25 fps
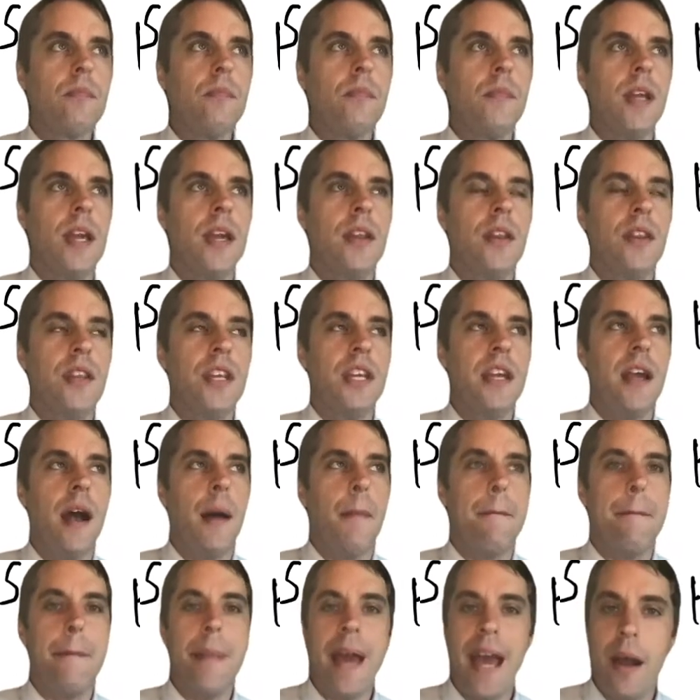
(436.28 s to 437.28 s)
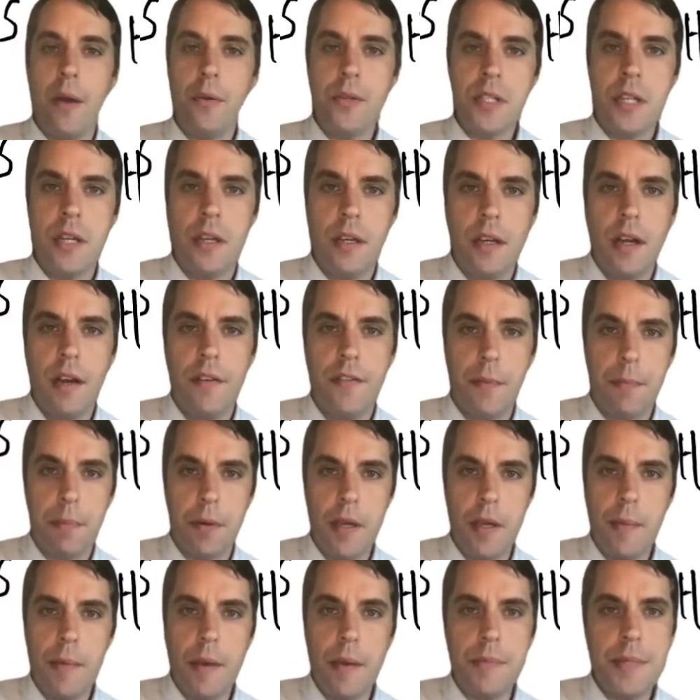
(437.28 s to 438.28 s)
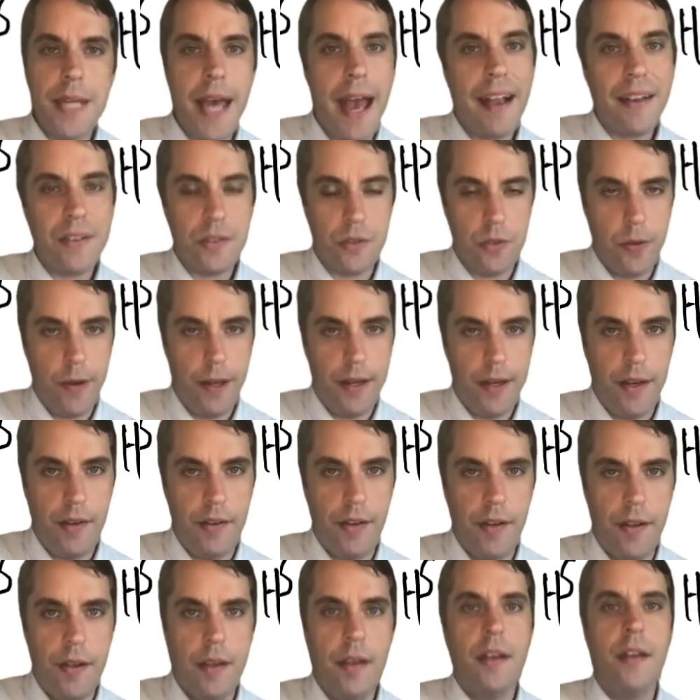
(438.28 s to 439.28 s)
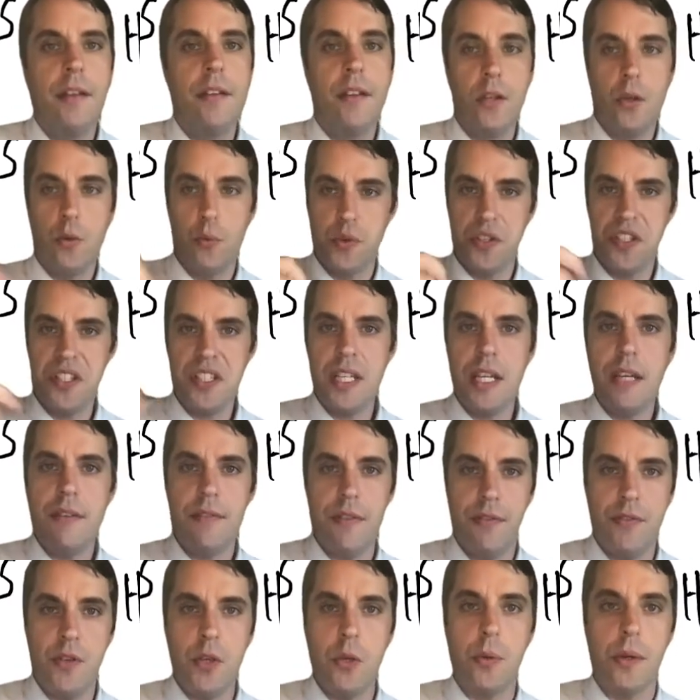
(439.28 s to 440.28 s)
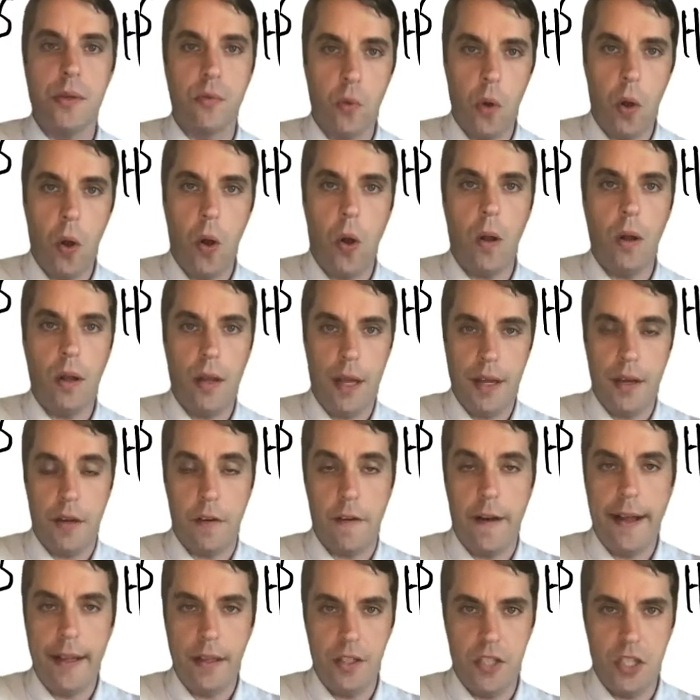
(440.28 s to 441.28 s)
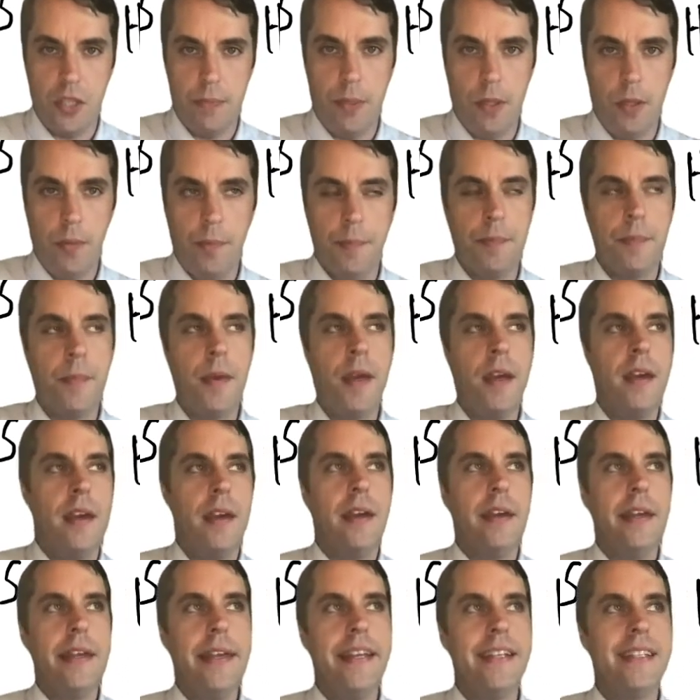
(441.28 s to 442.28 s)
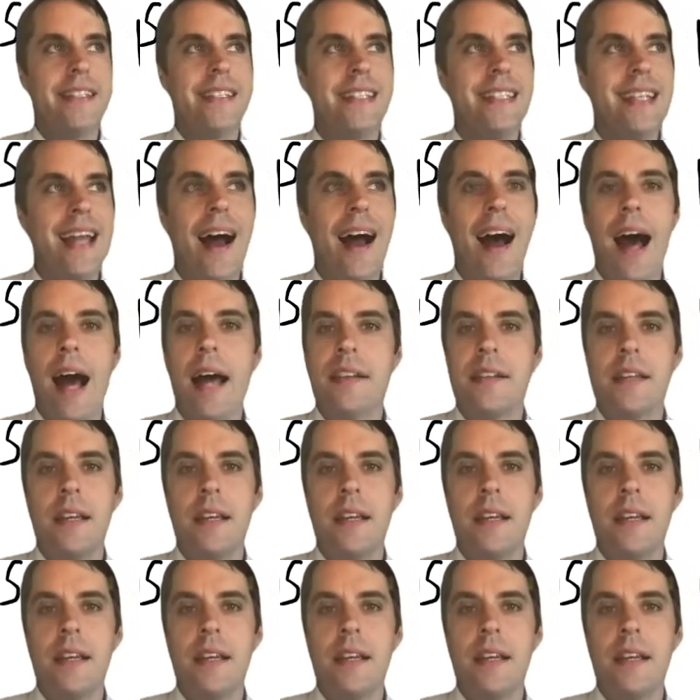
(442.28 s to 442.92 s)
The amount of the premium tax credit that you receive if you enroll and are eligible is not